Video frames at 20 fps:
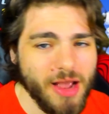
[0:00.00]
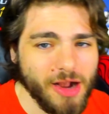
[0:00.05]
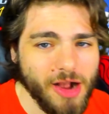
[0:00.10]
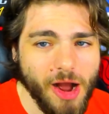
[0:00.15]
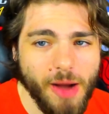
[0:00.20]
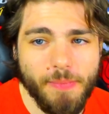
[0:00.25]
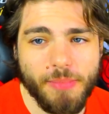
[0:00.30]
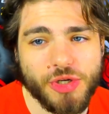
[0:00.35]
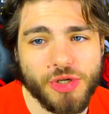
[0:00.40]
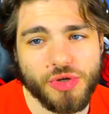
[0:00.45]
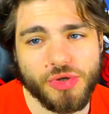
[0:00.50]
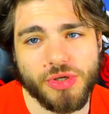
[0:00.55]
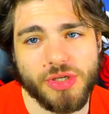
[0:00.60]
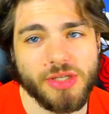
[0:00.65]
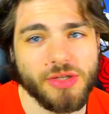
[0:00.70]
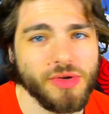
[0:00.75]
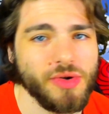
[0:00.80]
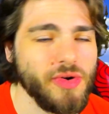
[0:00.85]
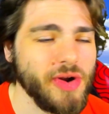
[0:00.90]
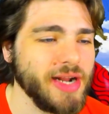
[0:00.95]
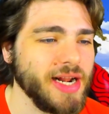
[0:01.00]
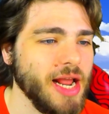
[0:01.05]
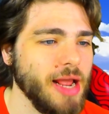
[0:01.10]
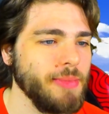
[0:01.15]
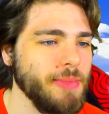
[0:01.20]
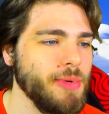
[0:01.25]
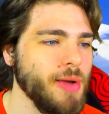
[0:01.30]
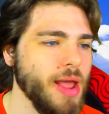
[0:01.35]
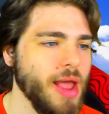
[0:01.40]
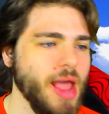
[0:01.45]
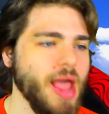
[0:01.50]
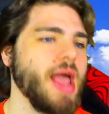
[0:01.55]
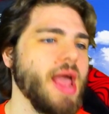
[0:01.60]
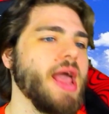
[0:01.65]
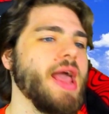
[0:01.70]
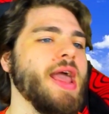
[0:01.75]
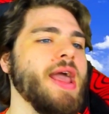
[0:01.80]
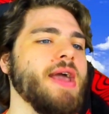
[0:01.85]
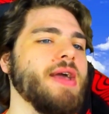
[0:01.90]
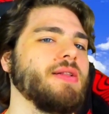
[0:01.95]
Cumber turned into a Great Ape.
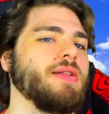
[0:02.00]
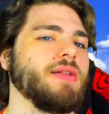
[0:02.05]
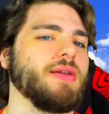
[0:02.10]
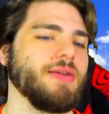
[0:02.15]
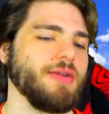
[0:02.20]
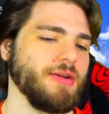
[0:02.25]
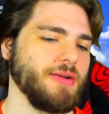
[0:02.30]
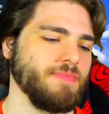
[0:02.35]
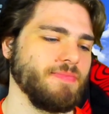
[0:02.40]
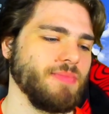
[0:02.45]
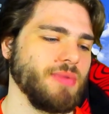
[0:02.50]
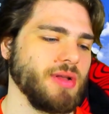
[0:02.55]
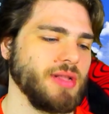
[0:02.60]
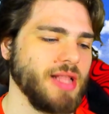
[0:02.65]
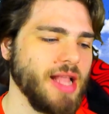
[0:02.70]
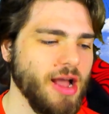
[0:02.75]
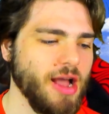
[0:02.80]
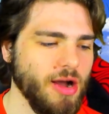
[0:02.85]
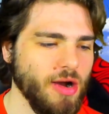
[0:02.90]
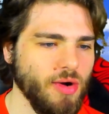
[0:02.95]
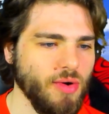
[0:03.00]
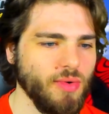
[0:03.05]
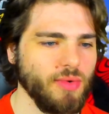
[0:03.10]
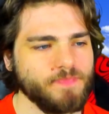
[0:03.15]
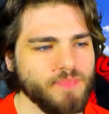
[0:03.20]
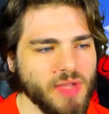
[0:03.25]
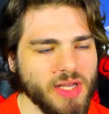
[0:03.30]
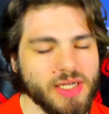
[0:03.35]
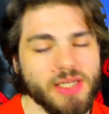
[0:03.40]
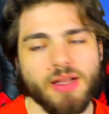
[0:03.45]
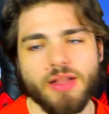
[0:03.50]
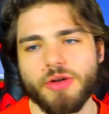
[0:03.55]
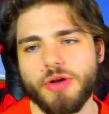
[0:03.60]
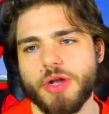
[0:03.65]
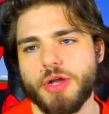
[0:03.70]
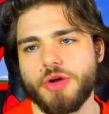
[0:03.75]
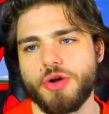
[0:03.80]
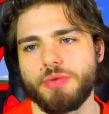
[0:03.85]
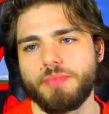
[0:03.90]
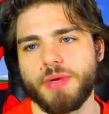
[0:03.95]
And, um, and now it's not
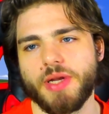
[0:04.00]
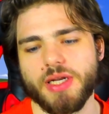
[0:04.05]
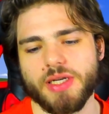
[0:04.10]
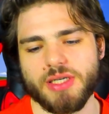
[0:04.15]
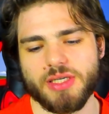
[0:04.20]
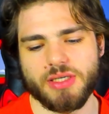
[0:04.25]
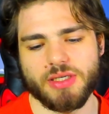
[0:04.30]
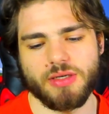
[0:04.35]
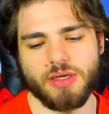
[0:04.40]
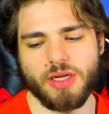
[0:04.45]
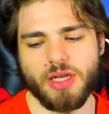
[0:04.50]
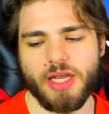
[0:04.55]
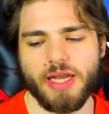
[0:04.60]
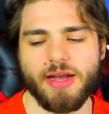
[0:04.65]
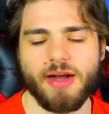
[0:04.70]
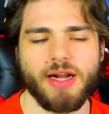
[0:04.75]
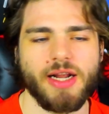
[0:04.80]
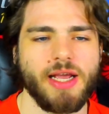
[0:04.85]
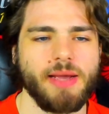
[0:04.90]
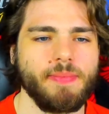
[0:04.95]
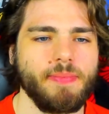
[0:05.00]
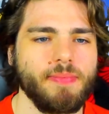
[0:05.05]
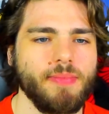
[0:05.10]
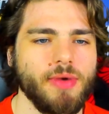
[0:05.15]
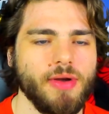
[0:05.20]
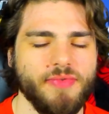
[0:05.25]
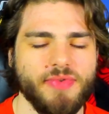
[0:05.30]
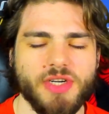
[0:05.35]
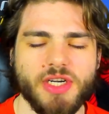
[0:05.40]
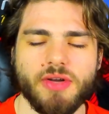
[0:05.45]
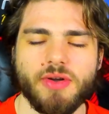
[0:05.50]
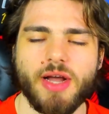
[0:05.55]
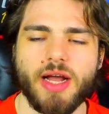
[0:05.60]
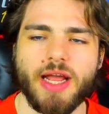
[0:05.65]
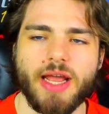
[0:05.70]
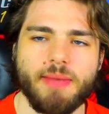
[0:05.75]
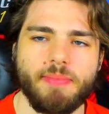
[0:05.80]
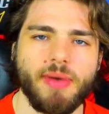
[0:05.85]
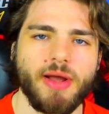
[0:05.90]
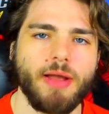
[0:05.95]
looking good because he got hit, Vegeta got
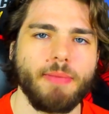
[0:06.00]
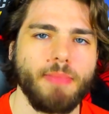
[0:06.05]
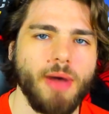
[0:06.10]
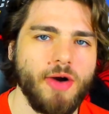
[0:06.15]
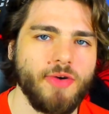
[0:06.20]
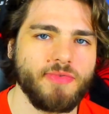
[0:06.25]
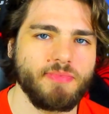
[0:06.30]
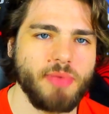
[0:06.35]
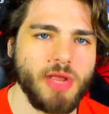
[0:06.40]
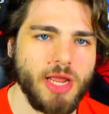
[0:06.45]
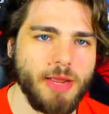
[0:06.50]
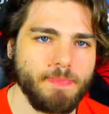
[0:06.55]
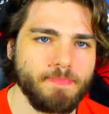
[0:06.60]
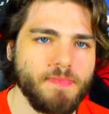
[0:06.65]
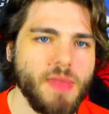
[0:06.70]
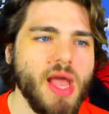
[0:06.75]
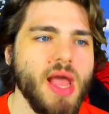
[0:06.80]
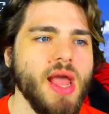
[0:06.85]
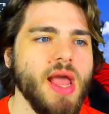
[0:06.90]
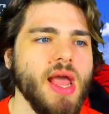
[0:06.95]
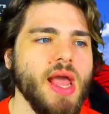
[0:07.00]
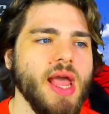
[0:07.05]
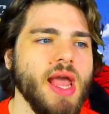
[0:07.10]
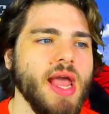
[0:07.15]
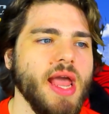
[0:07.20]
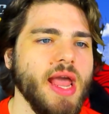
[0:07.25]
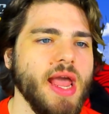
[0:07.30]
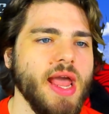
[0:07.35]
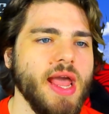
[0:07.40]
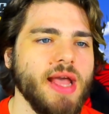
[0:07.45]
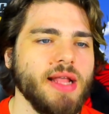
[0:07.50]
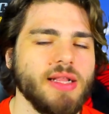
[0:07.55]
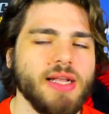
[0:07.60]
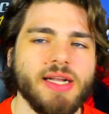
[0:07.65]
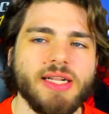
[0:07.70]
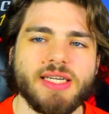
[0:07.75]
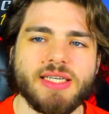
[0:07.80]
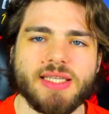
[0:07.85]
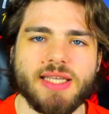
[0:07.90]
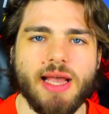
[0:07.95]
hit by a mouth beam. And
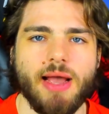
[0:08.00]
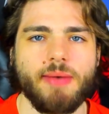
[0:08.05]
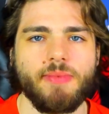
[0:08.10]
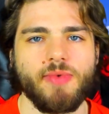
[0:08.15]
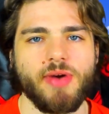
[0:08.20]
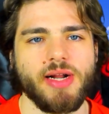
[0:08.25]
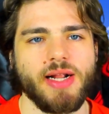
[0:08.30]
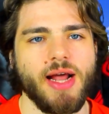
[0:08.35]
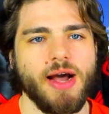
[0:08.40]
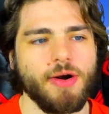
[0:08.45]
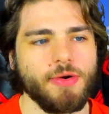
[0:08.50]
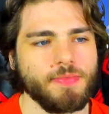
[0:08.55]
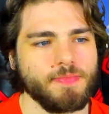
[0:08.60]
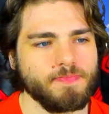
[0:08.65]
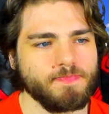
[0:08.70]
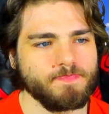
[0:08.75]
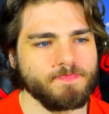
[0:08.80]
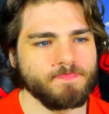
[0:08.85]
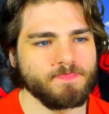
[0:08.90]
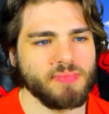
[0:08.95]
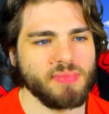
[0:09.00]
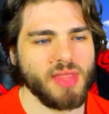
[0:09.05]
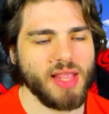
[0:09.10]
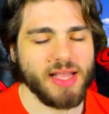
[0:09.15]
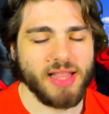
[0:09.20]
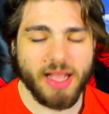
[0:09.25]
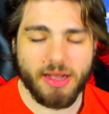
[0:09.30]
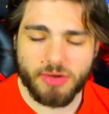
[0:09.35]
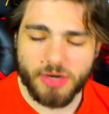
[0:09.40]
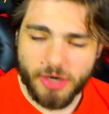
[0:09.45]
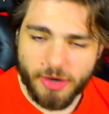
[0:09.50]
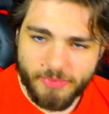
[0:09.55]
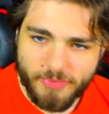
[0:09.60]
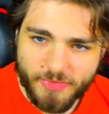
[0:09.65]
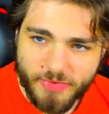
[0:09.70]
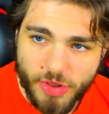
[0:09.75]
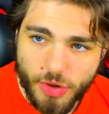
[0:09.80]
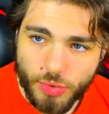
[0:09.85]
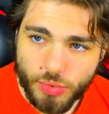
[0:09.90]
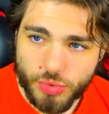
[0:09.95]
then his time ran out. And now they're
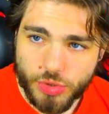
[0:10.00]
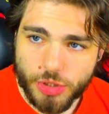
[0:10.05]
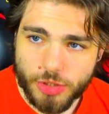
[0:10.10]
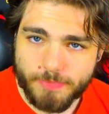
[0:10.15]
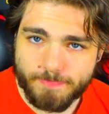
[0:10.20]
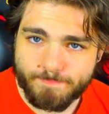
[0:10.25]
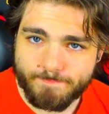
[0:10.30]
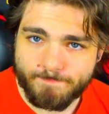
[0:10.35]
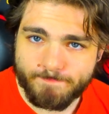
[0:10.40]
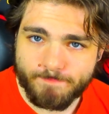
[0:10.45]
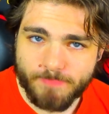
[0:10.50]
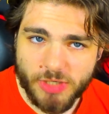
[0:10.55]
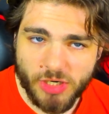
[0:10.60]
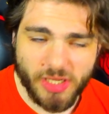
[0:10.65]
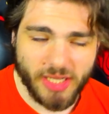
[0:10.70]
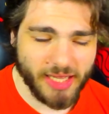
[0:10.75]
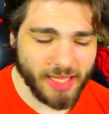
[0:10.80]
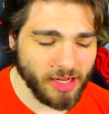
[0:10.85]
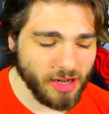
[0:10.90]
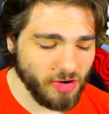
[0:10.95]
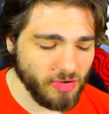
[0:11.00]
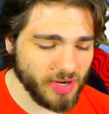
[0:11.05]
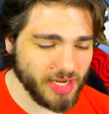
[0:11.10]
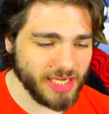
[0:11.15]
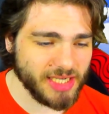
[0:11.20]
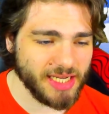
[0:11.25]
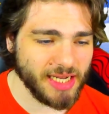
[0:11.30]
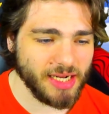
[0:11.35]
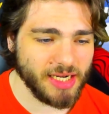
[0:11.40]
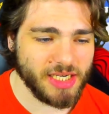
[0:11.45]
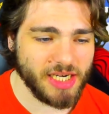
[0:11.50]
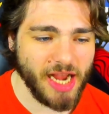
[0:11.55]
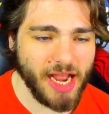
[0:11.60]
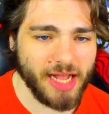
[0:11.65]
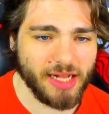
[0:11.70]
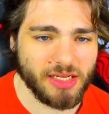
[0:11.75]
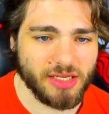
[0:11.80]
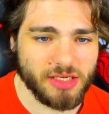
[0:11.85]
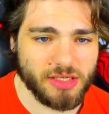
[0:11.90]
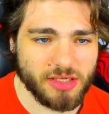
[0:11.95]
infused. So they didn't already stand a
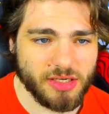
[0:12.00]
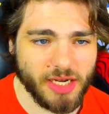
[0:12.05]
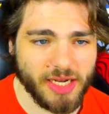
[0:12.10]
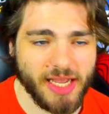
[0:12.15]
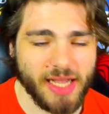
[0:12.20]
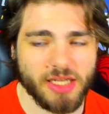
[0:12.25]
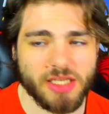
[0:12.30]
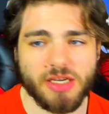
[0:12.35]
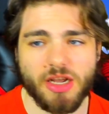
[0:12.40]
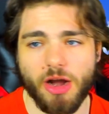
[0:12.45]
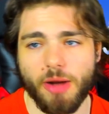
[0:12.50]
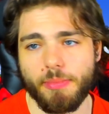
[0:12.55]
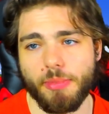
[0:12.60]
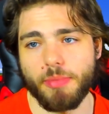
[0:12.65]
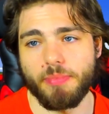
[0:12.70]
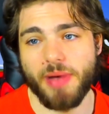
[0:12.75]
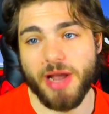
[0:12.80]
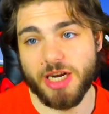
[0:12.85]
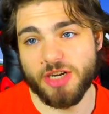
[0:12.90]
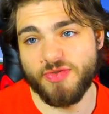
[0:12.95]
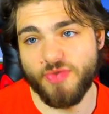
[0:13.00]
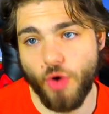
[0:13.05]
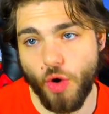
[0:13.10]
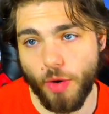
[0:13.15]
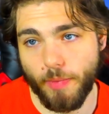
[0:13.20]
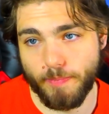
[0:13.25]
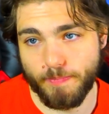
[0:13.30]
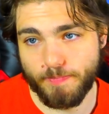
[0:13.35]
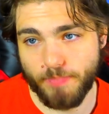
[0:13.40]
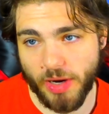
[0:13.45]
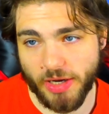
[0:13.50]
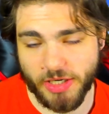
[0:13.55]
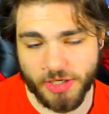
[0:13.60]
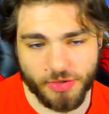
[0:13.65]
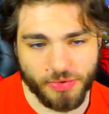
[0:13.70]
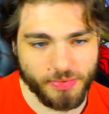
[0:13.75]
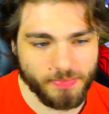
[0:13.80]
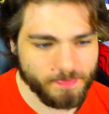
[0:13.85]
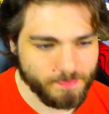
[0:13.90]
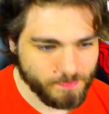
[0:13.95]
chance against Cumber base form, mind
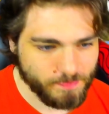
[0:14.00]
you.